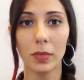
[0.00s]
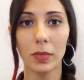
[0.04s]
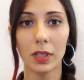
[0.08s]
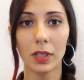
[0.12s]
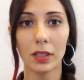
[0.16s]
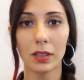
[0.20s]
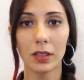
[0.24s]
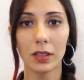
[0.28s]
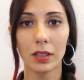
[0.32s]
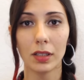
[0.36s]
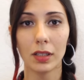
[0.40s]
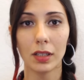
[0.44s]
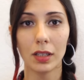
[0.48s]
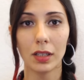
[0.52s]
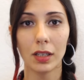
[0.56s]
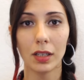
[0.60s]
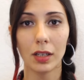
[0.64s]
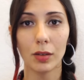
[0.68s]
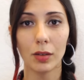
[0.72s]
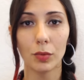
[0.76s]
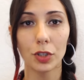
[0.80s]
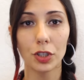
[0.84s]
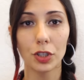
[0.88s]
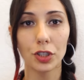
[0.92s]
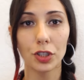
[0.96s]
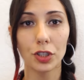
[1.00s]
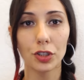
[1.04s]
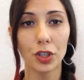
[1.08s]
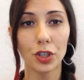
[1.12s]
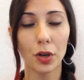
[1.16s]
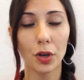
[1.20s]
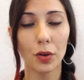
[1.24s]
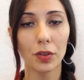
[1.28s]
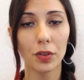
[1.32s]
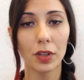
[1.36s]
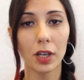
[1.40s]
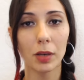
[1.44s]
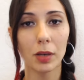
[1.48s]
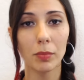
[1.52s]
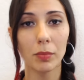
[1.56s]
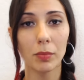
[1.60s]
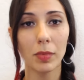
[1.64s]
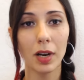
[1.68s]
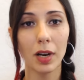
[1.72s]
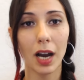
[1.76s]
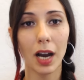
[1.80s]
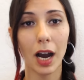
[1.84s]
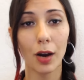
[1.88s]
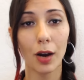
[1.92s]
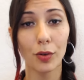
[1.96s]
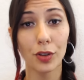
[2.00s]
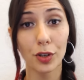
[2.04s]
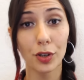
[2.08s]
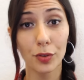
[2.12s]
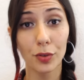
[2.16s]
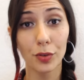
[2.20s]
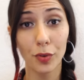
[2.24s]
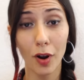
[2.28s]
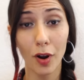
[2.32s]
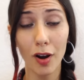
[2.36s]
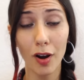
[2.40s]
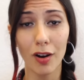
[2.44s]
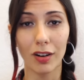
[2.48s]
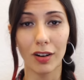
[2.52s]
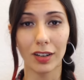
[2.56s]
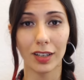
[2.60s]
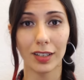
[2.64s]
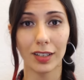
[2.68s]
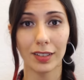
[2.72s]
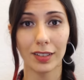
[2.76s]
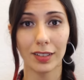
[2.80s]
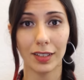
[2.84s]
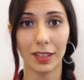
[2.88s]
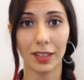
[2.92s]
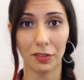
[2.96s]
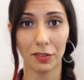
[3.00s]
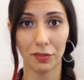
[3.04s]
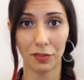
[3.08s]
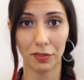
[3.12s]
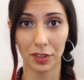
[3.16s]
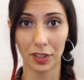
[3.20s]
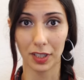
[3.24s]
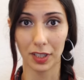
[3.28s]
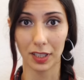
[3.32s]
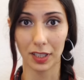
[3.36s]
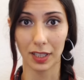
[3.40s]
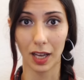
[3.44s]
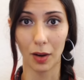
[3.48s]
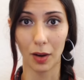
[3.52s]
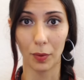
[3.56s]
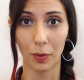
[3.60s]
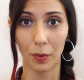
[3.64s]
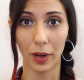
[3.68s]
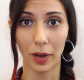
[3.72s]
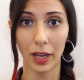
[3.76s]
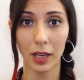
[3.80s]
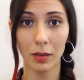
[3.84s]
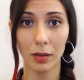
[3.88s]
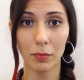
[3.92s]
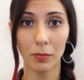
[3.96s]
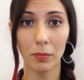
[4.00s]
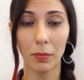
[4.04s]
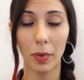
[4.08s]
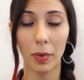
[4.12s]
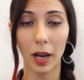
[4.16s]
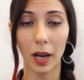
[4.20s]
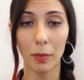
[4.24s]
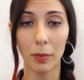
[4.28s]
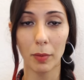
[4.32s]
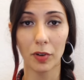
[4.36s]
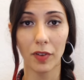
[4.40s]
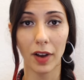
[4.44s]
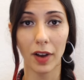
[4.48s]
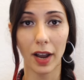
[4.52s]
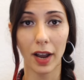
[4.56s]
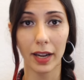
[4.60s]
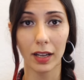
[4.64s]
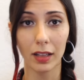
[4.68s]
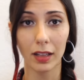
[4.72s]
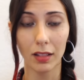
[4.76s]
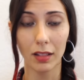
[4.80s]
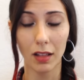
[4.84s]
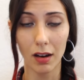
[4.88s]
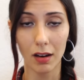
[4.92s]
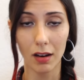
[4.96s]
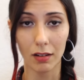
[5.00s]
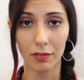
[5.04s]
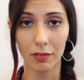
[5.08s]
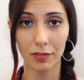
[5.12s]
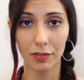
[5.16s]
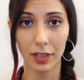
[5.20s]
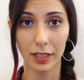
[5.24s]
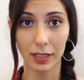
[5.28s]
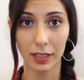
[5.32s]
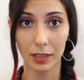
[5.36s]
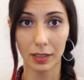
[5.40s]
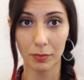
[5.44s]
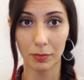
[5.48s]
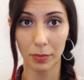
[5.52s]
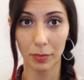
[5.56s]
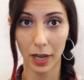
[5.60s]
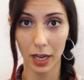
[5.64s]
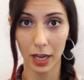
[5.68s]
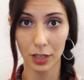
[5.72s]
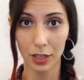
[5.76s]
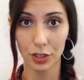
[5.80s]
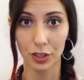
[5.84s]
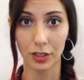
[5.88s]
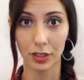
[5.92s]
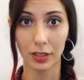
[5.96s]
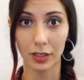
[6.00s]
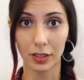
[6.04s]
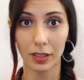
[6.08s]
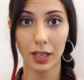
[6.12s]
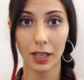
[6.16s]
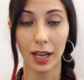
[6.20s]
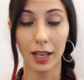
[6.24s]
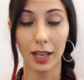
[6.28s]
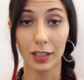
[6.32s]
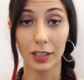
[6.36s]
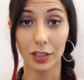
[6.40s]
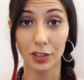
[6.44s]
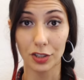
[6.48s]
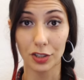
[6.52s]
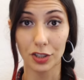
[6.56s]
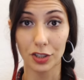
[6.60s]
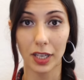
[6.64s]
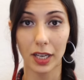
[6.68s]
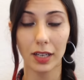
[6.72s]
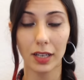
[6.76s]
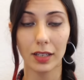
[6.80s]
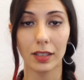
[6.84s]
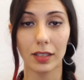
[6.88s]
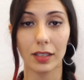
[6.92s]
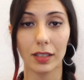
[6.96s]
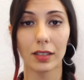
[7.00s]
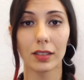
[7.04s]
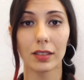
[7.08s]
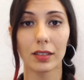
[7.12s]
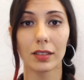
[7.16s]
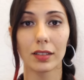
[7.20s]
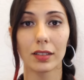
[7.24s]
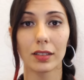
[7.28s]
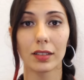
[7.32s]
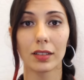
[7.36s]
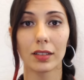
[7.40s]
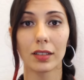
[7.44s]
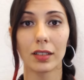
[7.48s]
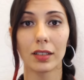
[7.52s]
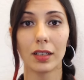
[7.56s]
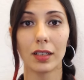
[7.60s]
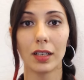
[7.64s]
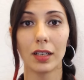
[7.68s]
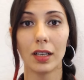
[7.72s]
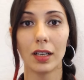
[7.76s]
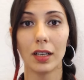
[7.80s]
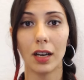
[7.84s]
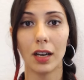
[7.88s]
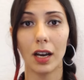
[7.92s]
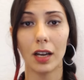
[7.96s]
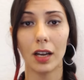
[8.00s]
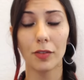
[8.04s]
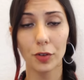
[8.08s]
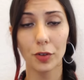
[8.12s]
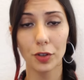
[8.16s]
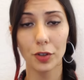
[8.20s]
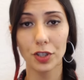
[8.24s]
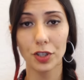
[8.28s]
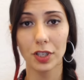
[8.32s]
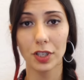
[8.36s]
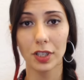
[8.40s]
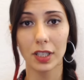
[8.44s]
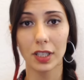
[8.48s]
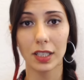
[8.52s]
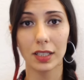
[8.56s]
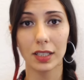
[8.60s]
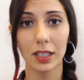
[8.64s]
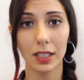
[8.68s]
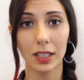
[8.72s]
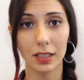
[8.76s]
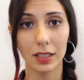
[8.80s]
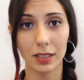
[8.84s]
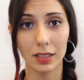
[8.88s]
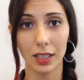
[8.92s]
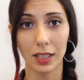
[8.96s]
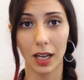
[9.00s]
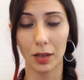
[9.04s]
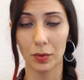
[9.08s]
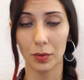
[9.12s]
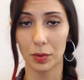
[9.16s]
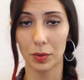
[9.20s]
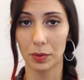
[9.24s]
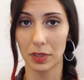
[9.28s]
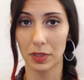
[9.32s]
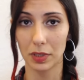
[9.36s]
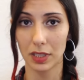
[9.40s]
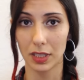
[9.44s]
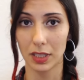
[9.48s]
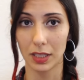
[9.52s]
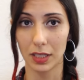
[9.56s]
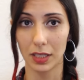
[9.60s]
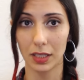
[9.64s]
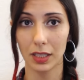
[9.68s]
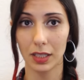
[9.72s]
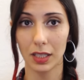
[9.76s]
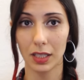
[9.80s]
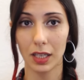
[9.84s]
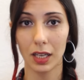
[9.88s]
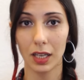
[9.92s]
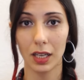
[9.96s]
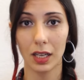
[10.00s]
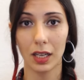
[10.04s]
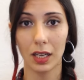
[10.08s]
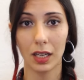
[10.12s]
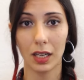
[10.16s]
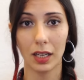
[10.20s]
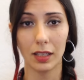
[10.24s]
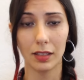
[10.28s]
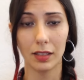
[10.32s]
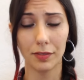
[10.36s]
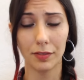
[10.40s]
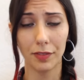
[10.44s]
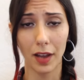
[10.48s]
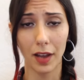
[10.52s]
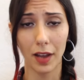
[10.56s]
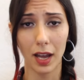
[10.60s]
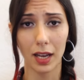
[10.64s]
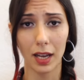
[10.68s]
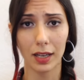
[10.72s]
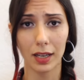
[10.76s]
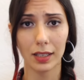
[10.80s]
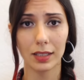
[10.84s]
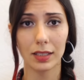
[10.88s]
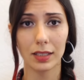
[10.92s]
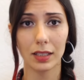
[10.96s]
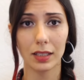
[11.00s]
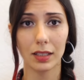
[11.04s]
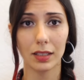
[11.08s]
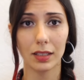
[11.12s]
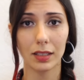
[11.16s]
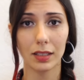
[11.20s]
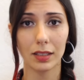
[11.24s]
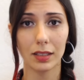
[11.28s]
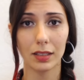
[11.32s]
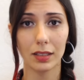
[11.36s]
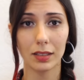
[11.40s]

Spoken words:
them, we should show them how they're wrong in feeling that way by providing love and compassion and understanding. Unfortunately, that is not what we see. In fact,